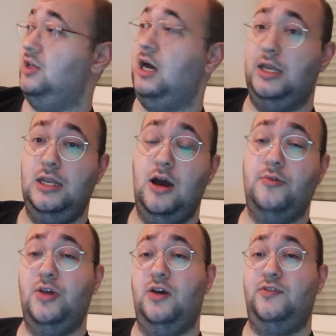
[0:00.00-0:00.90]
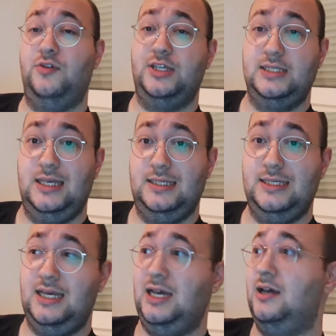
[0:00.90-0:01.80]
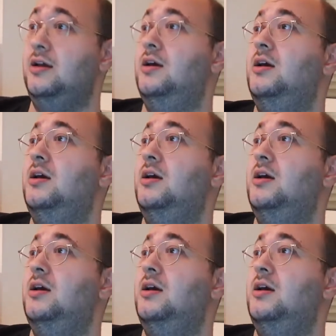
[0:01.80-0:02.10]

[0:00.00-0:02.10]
that I know that I've got these things here.